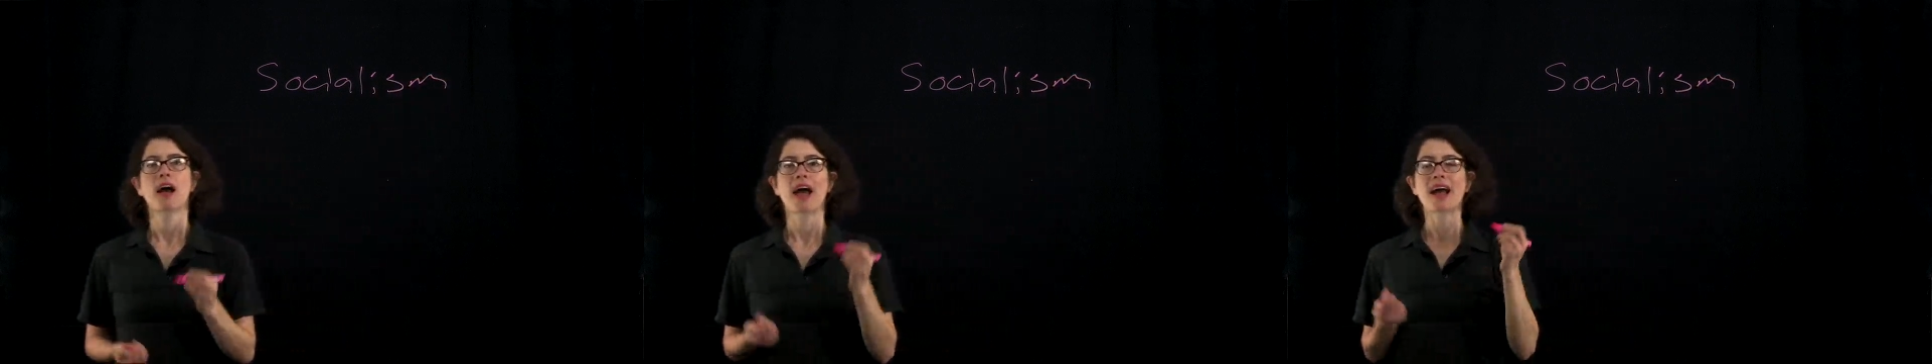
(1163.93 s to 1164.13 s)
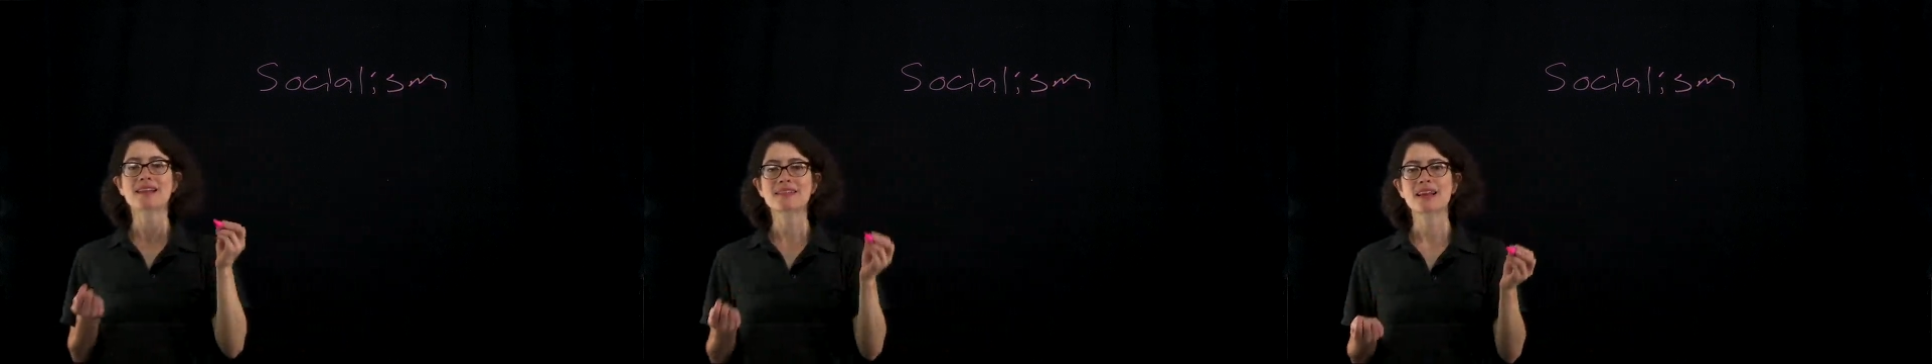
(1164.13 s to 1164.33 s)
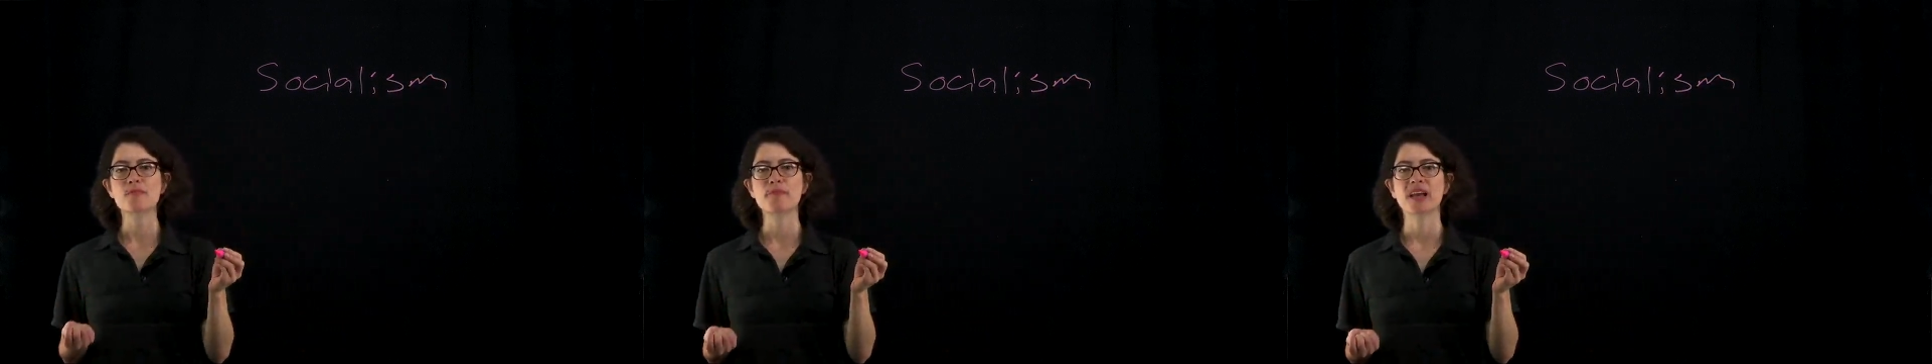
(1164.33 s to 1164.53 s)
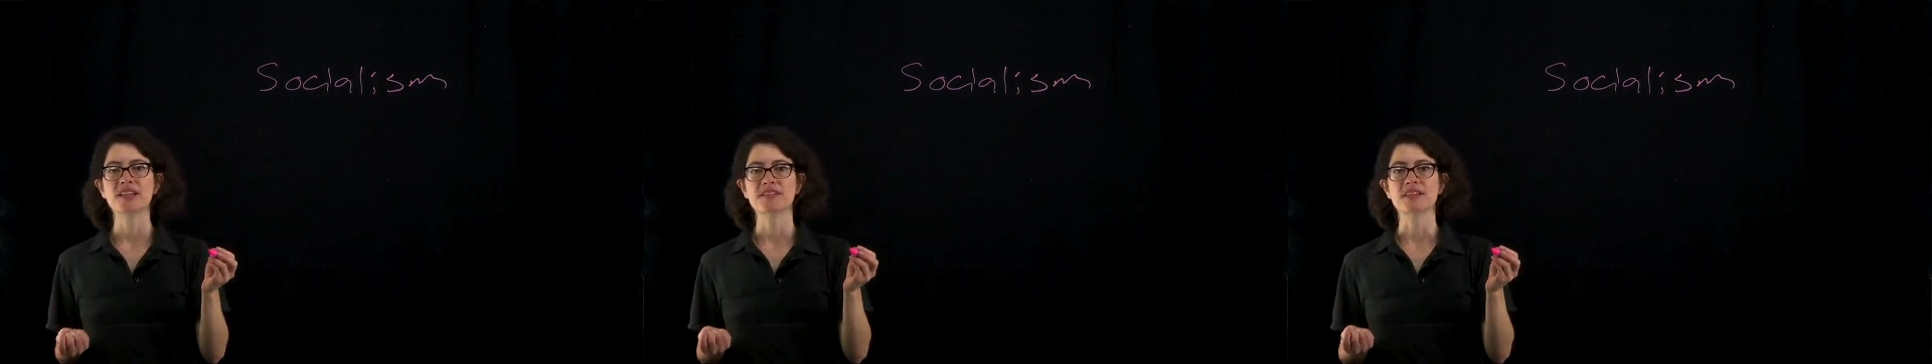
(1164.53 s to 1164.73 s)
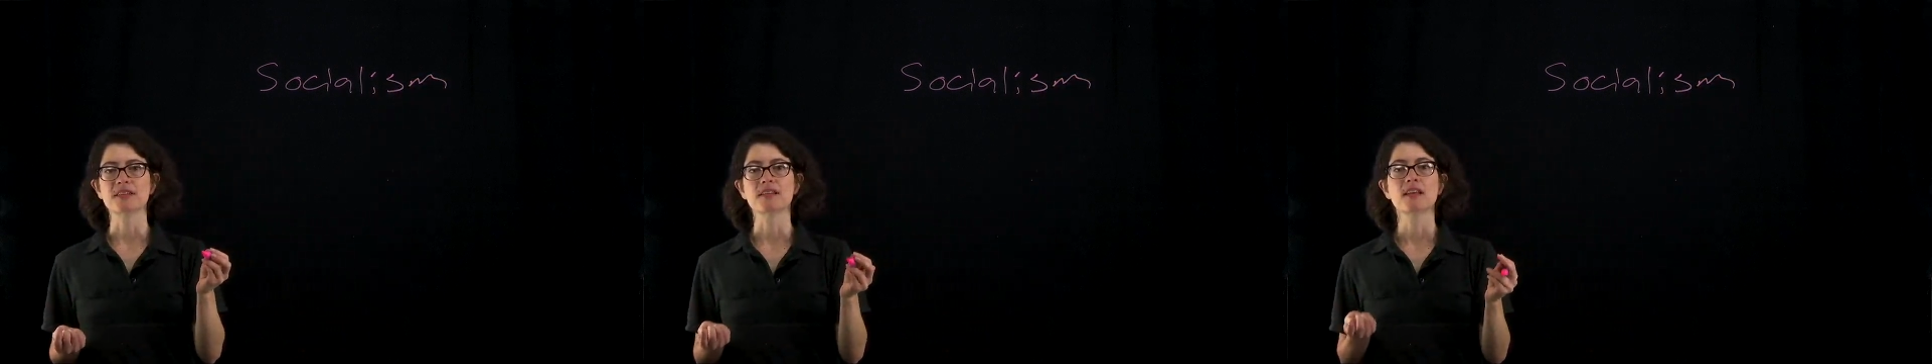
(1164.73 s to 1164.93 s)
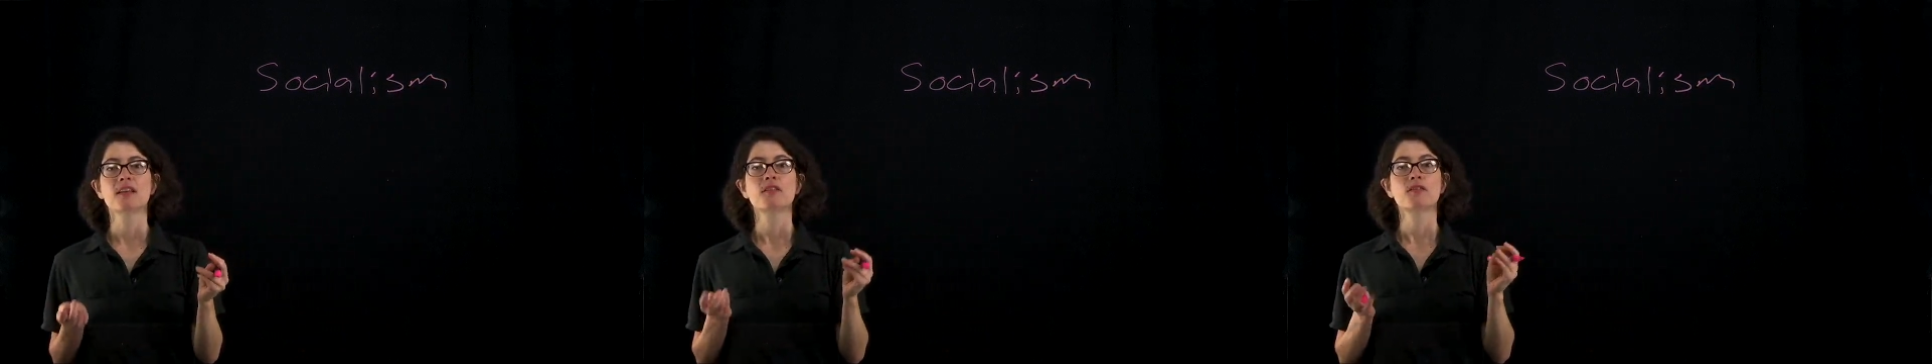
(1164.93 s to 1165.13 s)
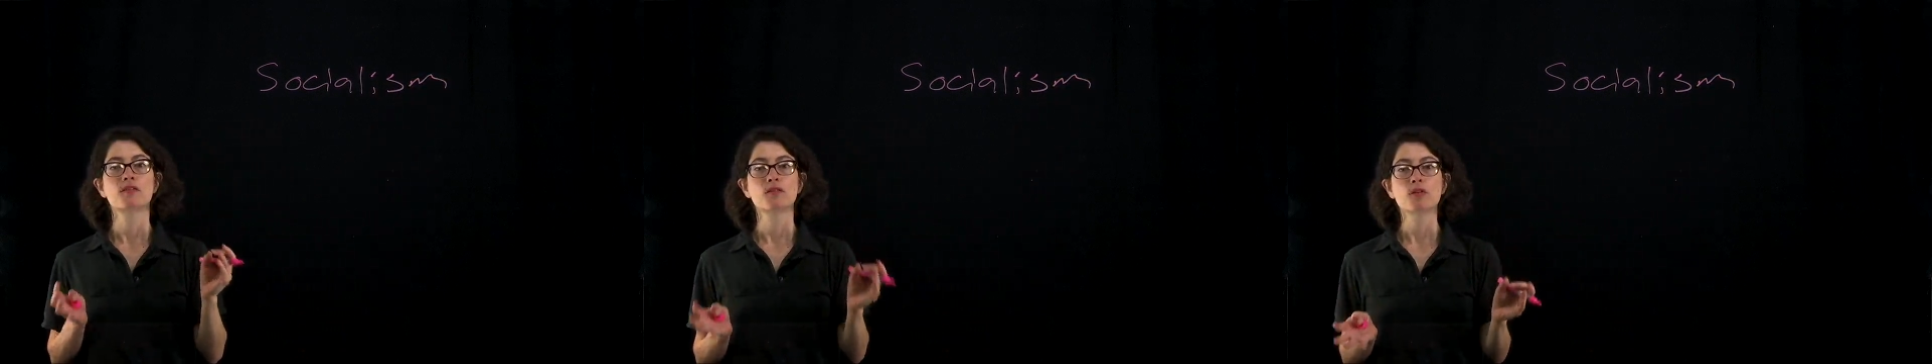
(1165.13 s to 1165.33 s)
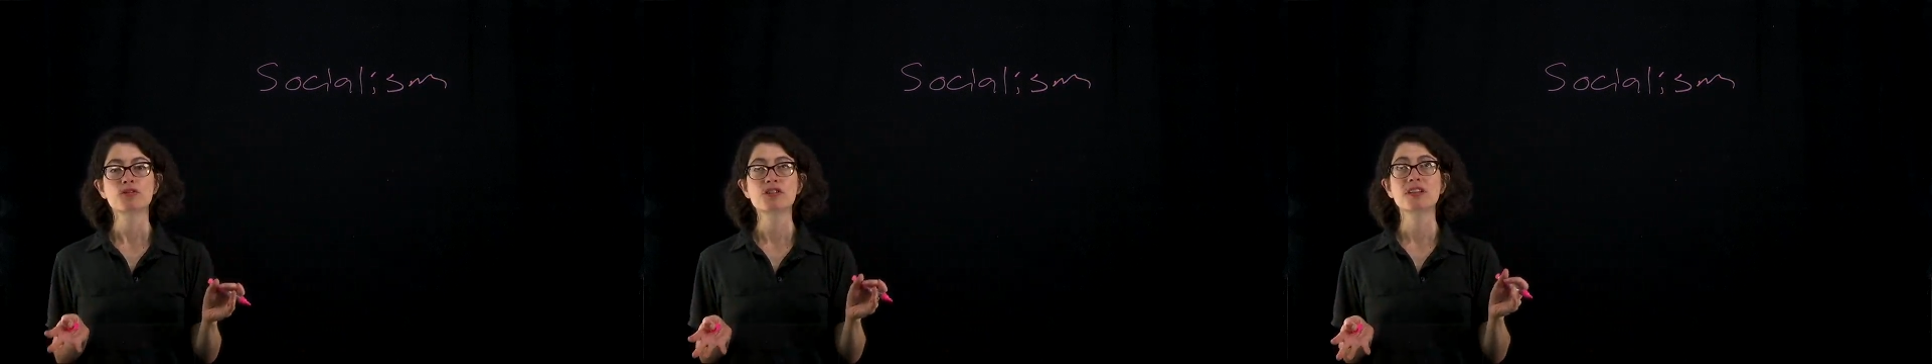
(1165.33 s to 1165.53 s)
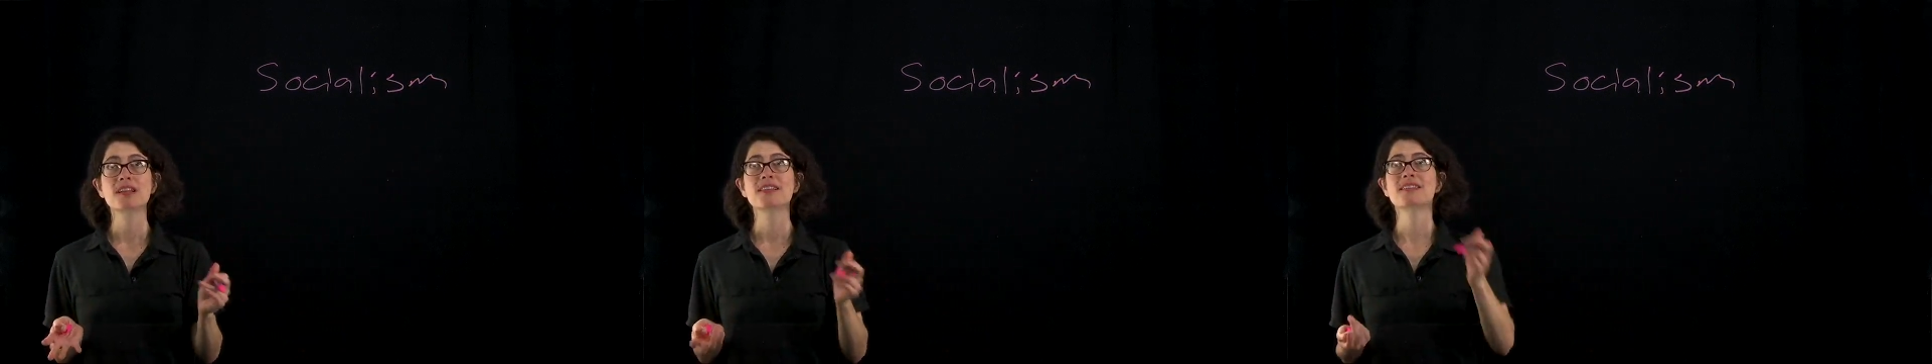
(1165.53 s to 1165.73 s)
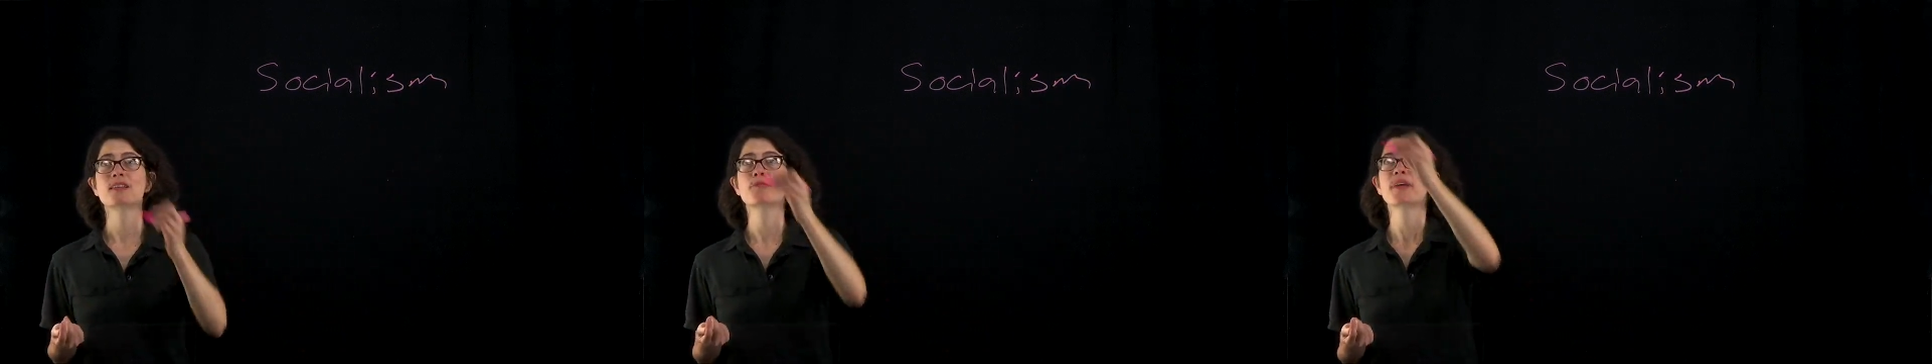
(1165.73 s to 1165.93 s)
As I mentioned,
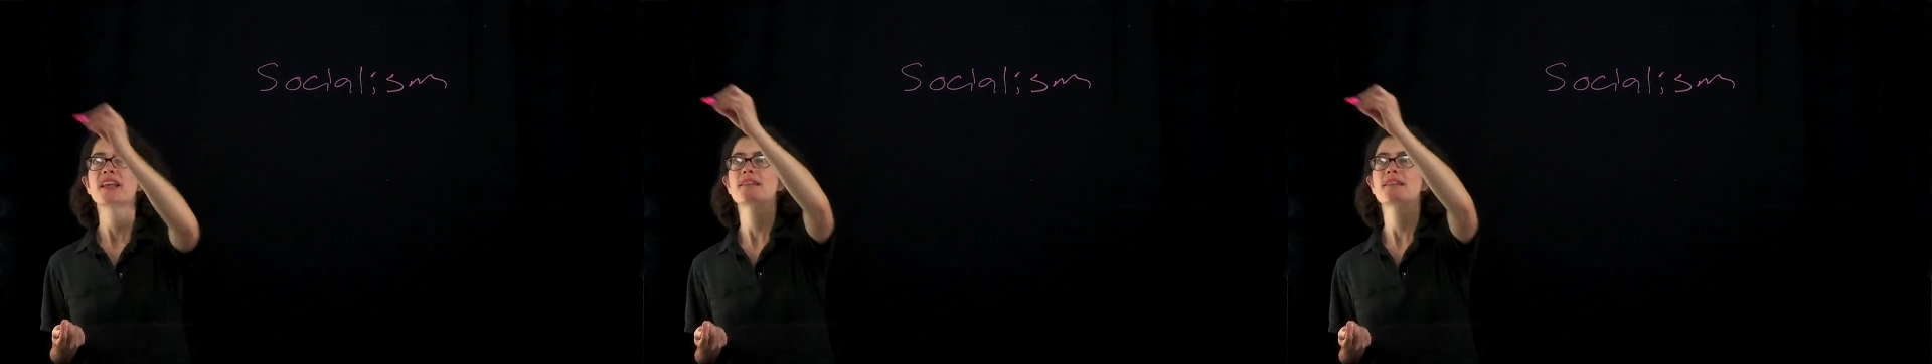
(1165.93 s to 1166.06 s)
socialism